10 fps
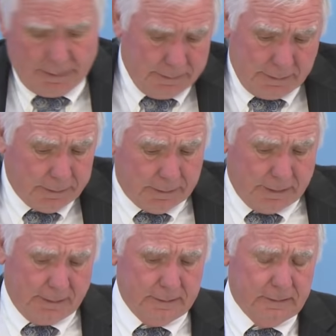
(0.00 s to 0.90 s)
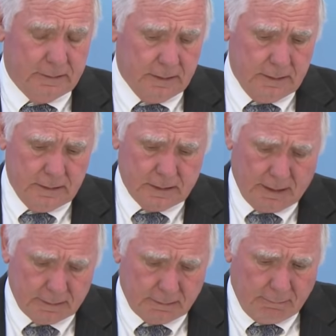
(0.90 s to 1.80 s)
And the other thing is
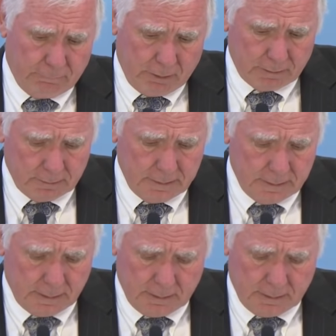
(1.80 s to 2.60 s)
that, frankly,